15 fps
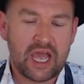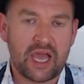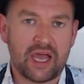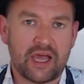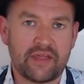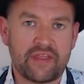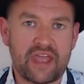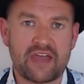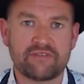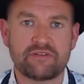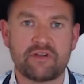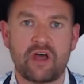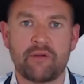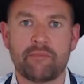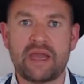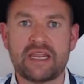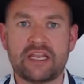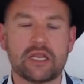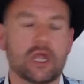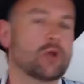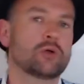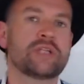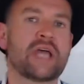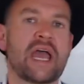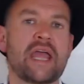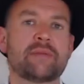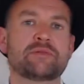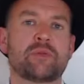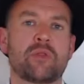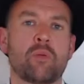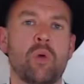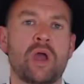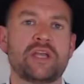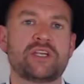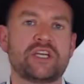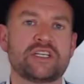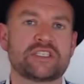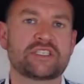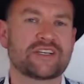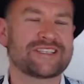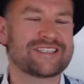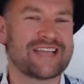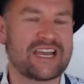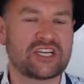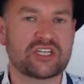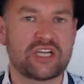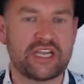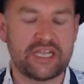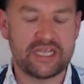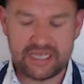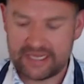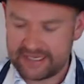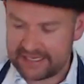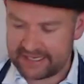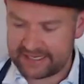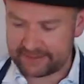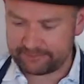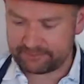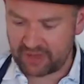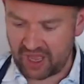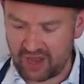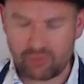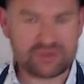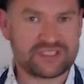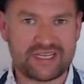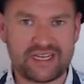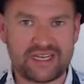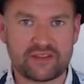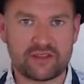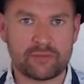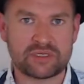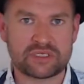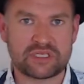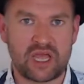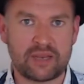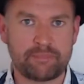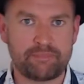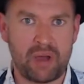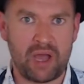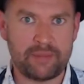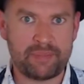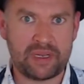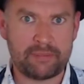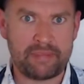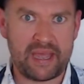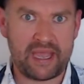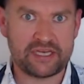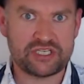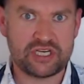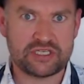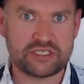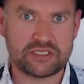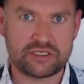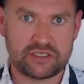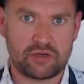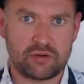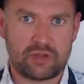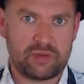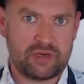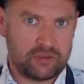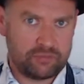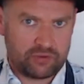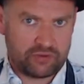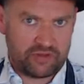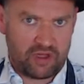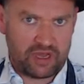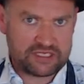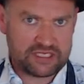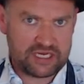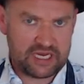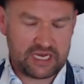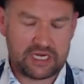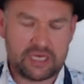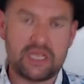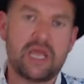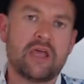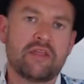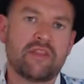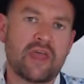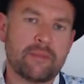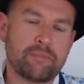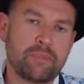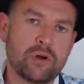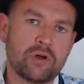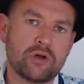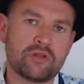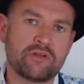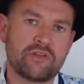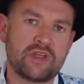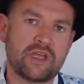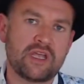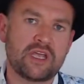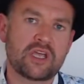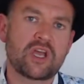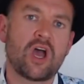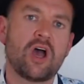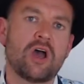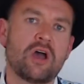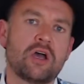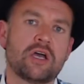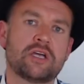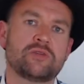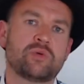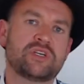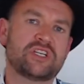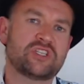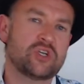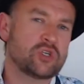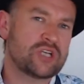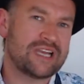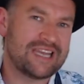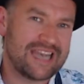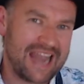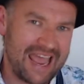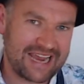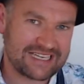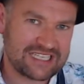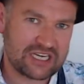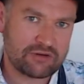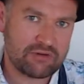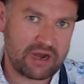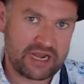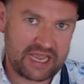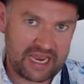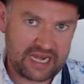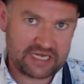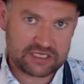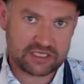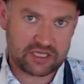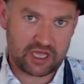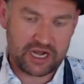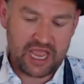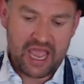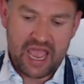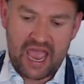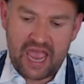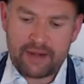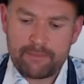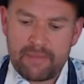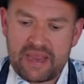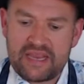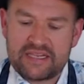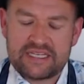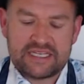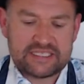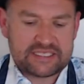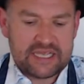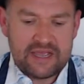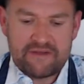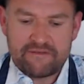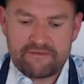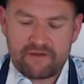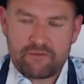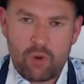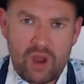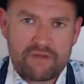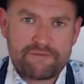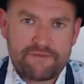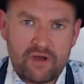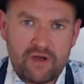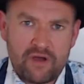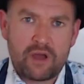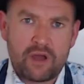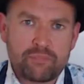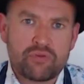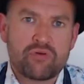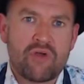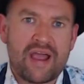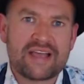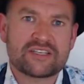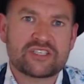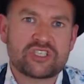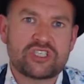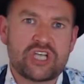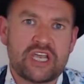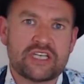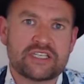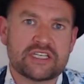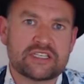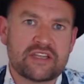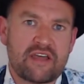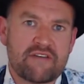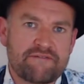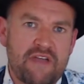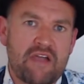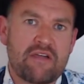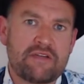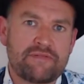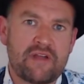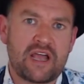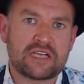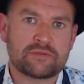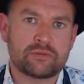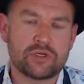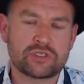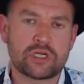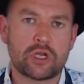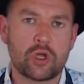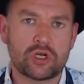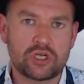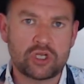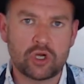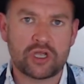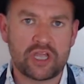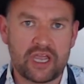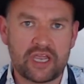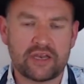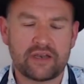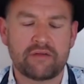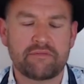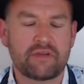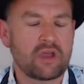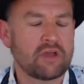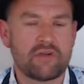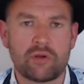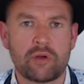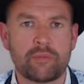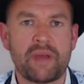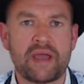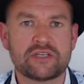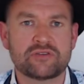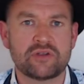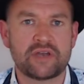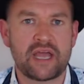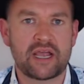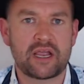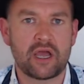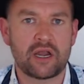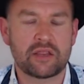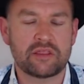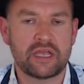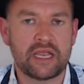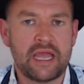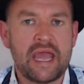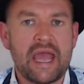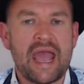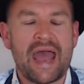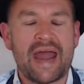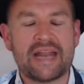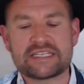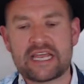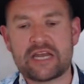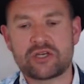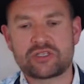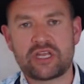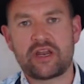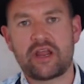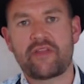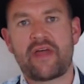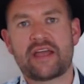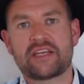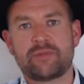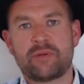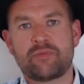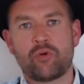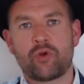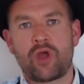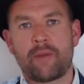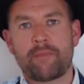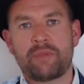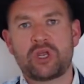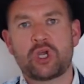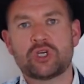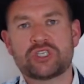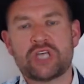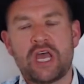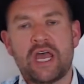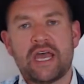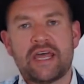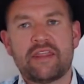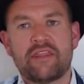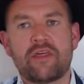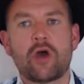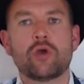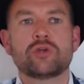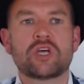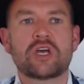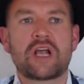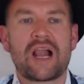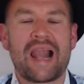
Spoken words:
They have many local names, but the white cheeses are essentially, I always think of them as like piping bag cheeses. You know what I mean? You put the icing in, they put the curd, which is usually lactic rennet, into the curd and make these quite firm pressed cheeses, and they're very flexible, used a lot in cooking. They go very well pastry and that kind of thing. And it's interesting that that should be brought up because those are